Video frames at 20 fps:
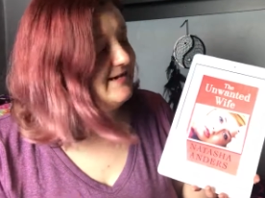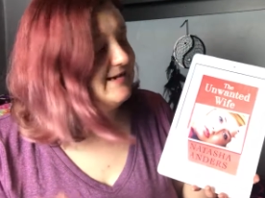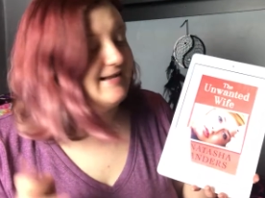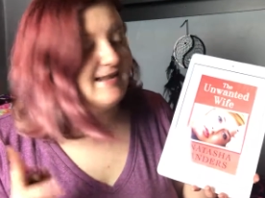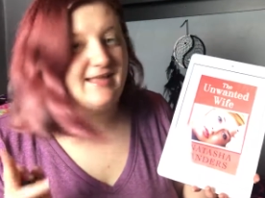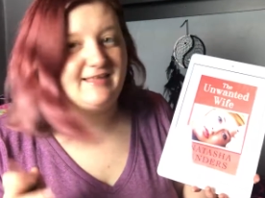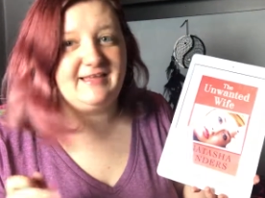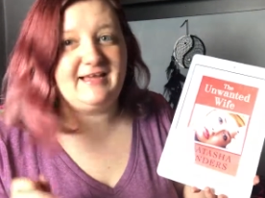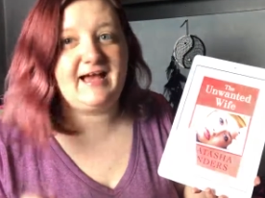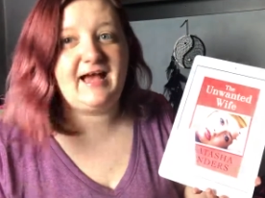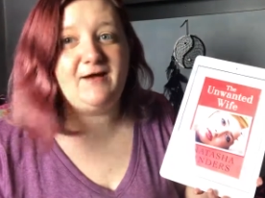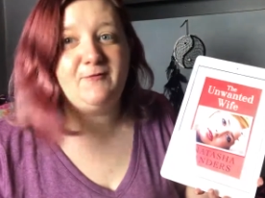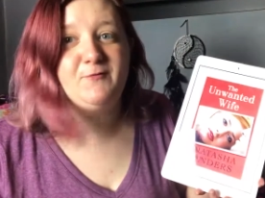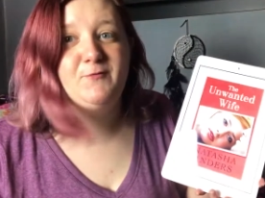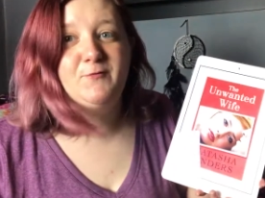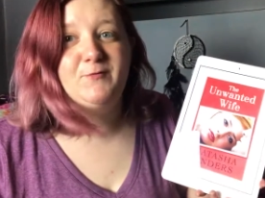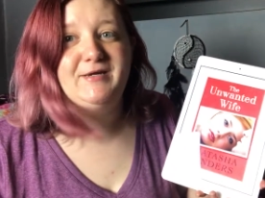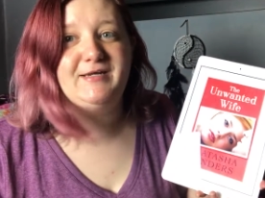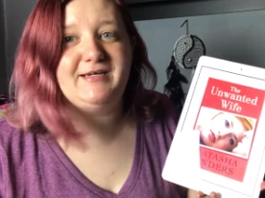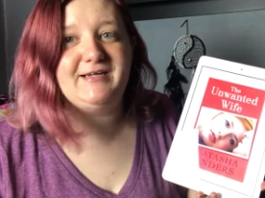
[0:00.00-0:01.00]
and I think I
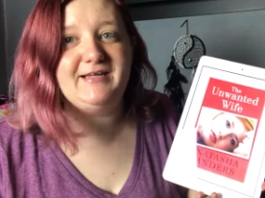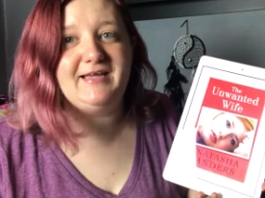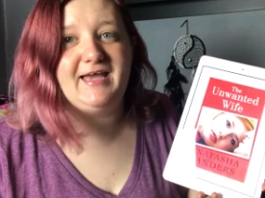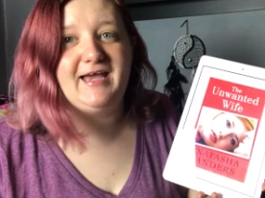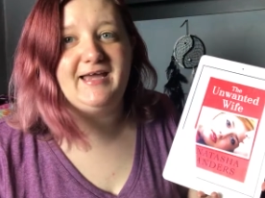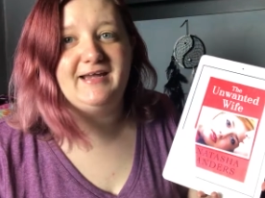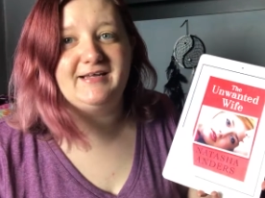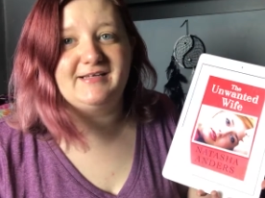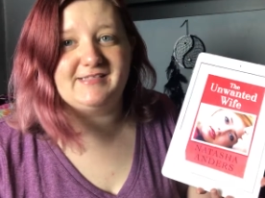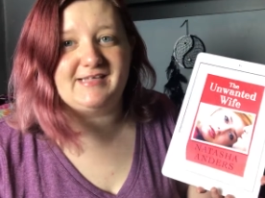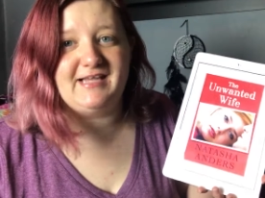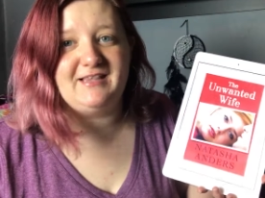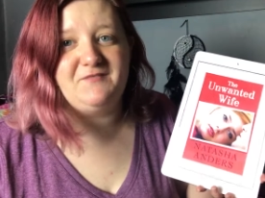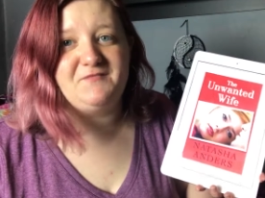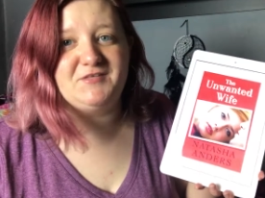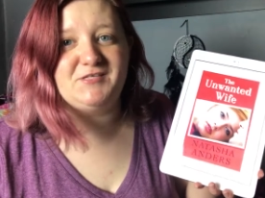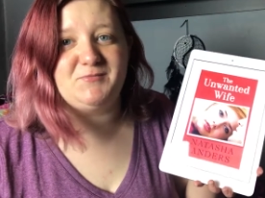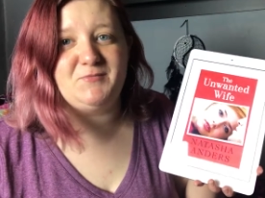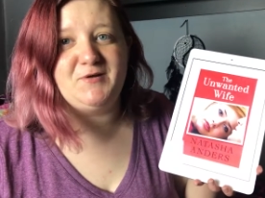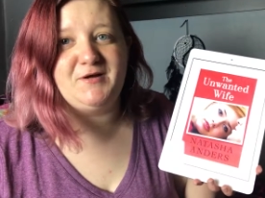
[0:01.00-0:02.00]
will read it again because I
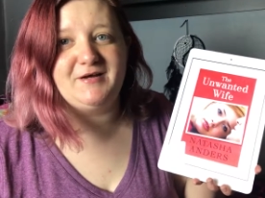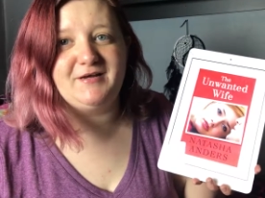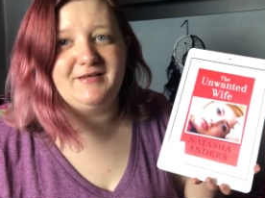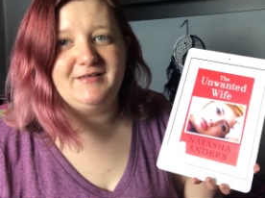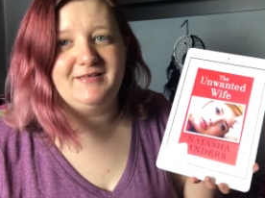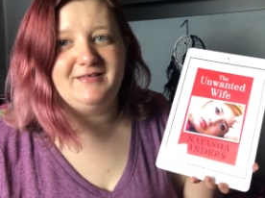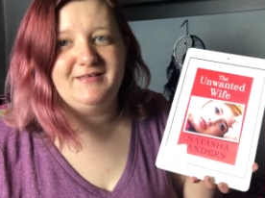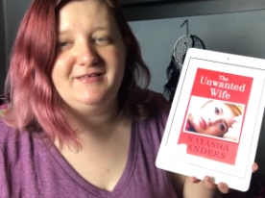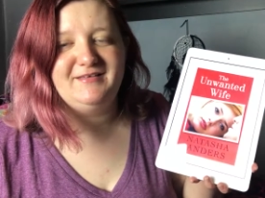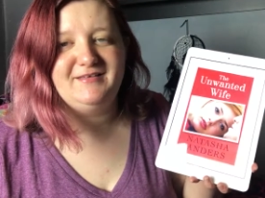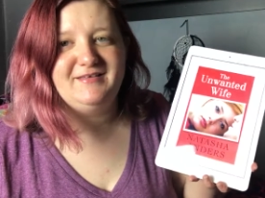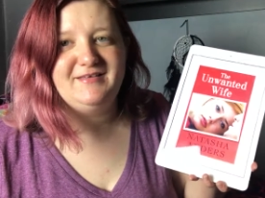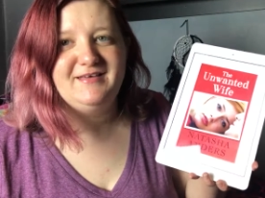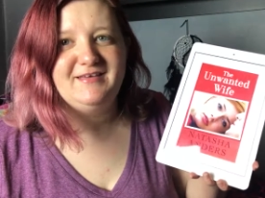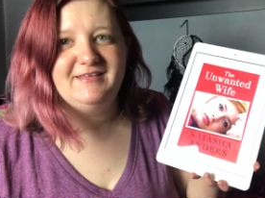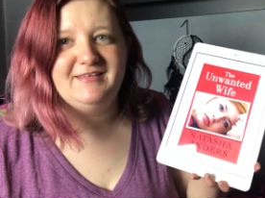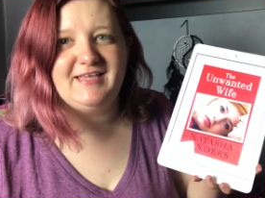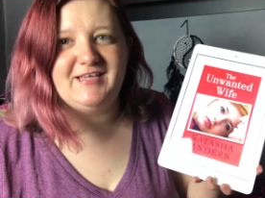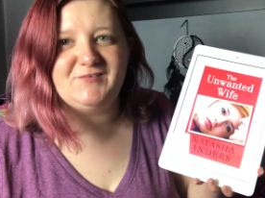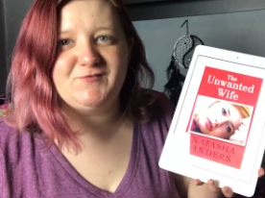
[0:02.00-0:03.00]
love this book.
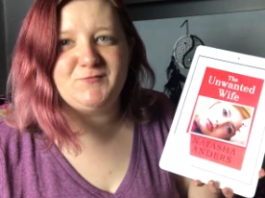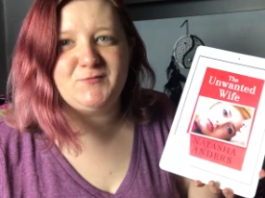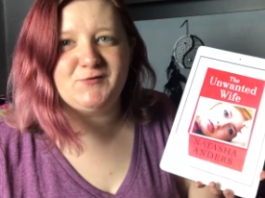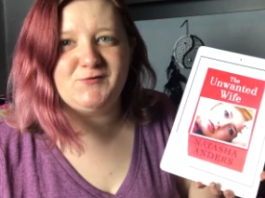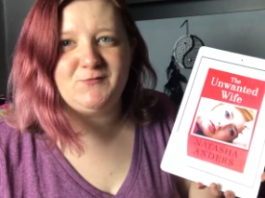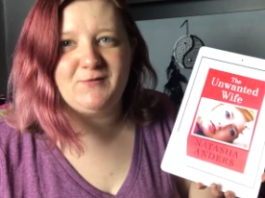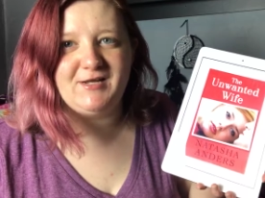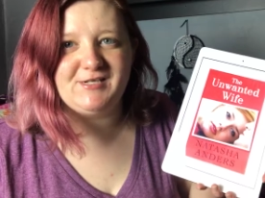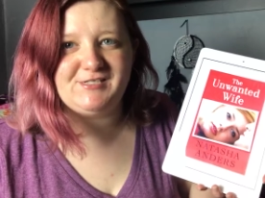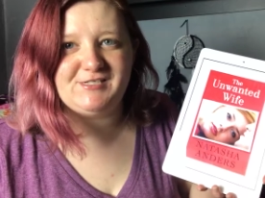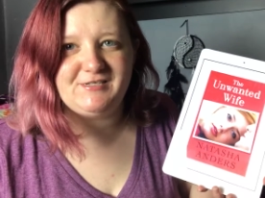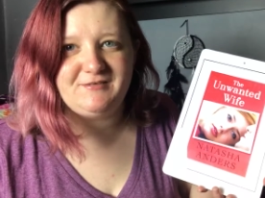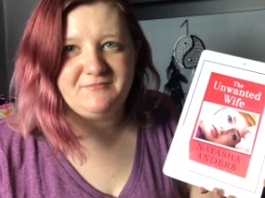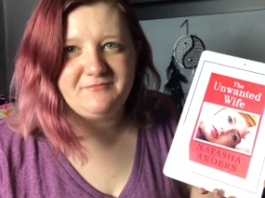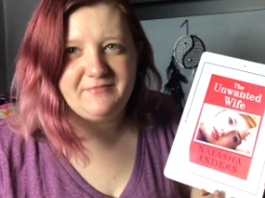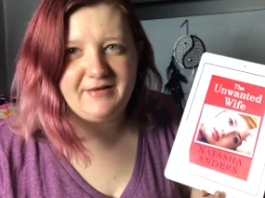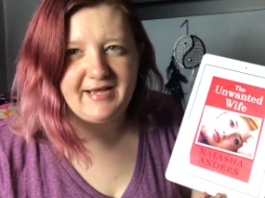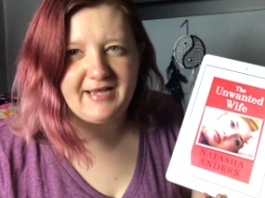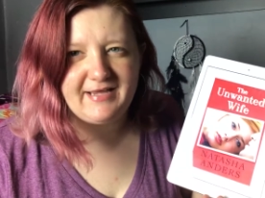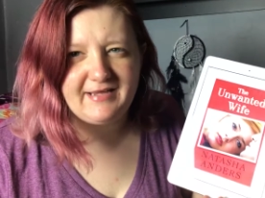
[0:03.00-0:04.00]
Thanks for much
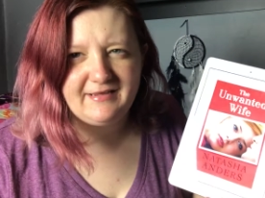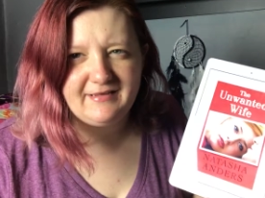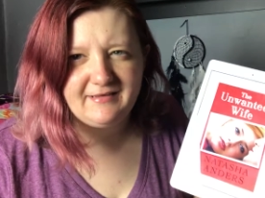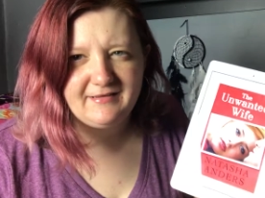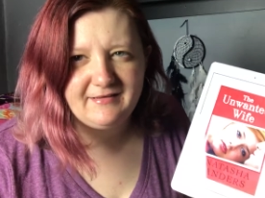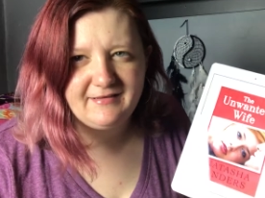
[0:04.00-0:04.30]
watching. Bye.